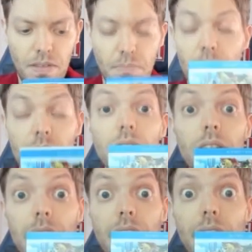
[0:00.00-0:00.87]

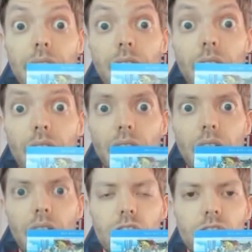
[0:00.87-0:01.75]
misleading.
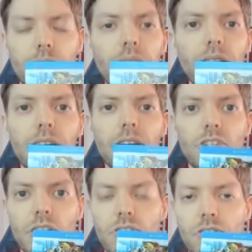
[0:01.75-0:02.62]
Uh, it's mainly
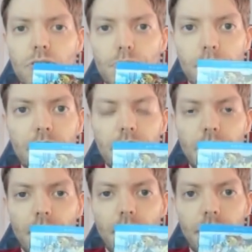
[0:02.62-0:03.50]
just to put
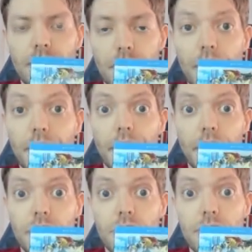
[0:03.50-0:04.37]
heroes in other
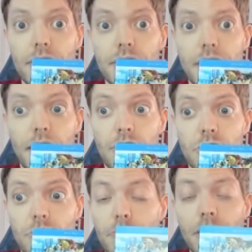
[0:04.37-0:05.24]
countries and
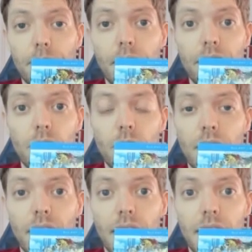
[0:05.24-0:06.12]
split up
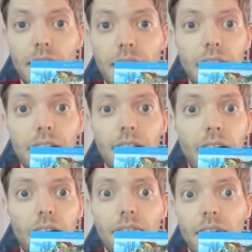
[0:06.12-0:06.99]
everyone and not
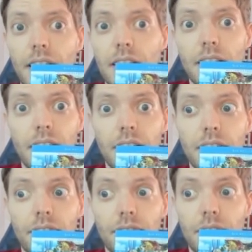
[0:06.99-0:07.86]
have
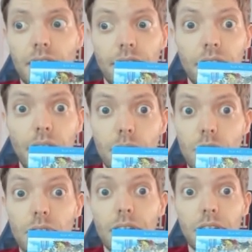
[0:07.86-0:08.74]
anything for them
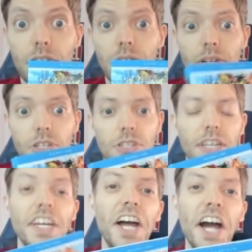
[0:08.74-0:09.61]
to really do. It's just
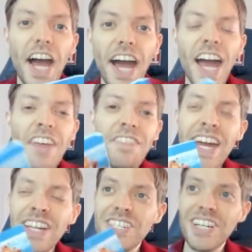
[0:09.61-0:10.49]
like, hey,
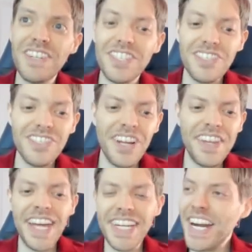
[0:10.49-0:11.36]
fan service, you know
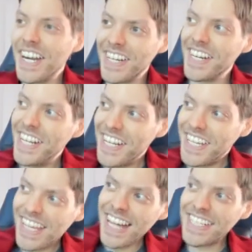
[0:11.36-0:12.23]
that character?
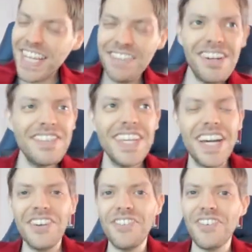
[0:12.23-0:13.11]
That's them over
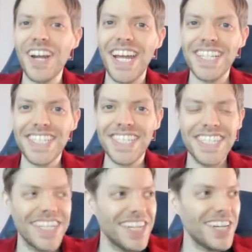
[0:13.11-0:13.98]
there in France.